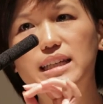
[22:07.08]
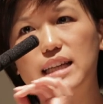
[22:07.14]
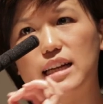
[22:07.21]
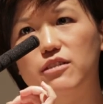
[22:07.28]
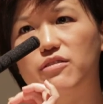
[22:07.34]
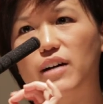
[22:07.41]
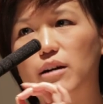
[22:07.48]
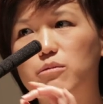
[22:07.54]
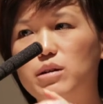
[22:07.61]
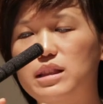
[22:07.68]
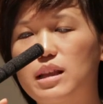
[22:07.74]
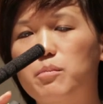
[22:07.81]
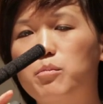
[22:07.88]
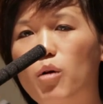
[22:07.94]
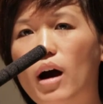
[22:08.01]
identify
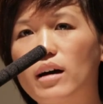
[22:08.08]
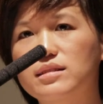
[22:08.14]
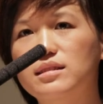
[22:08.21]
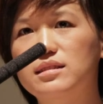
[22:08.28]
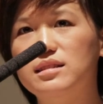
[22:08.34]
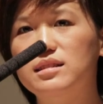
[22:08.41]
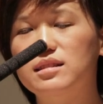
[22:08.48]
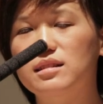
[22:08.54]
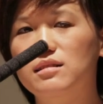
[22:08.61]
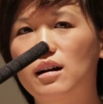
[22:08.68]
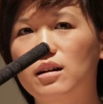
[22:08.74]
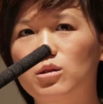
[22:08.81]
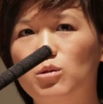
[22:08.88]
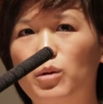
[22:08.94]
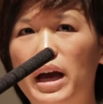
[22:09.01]
what that process is
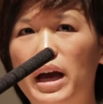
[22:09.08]
along the